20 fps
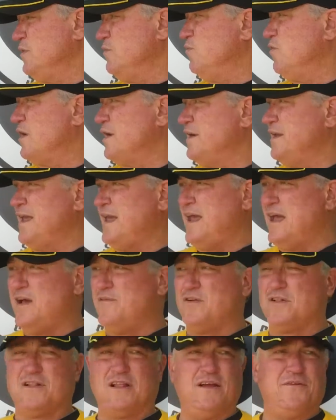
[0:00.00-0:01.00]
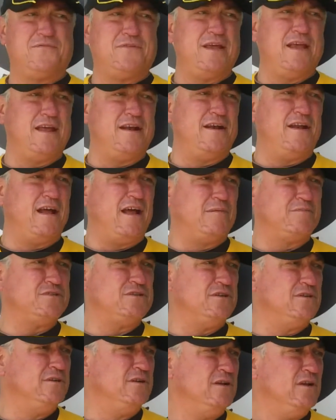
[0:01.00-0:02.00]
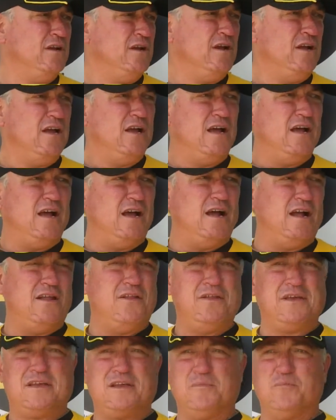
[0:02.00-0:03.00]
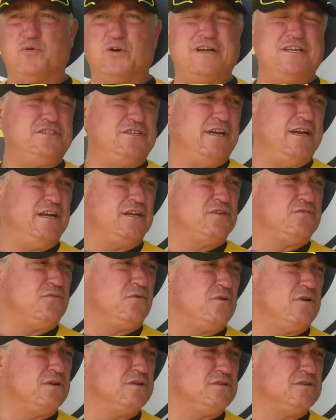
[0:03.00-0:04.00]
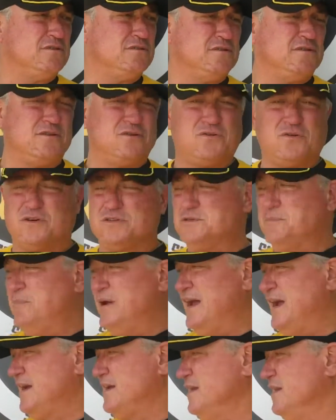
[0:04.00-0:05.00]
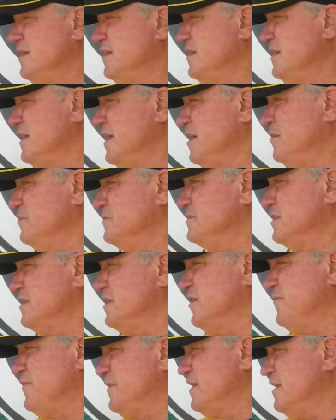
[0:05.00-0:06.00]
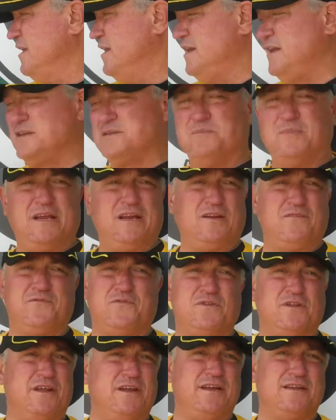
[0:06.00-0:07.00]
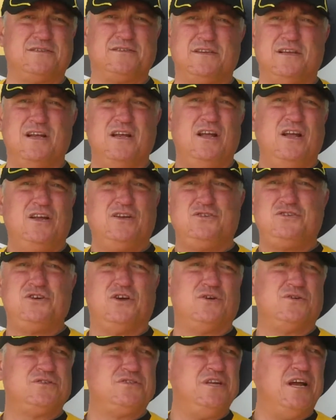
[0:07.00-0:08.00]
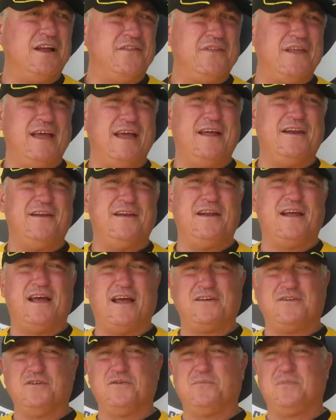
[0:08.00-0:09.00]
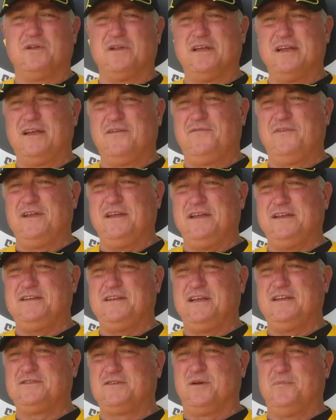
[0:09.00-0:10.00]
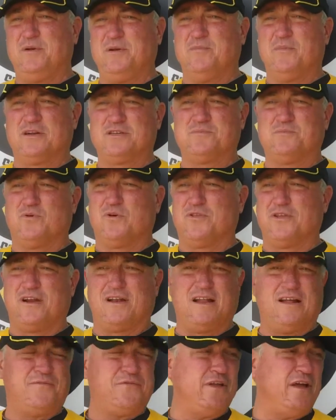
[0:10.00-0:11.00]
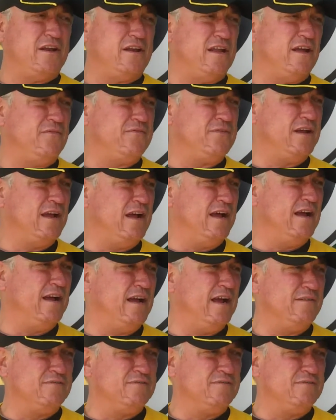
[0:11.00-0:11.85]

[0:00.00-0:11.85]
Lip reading: We wanted to have a left-handed option that can bridge innings for us, towards the back end of the game in significant innings, meaningful innings. Joe's done that. I do believe he's going to be much more than a left-on-left guy.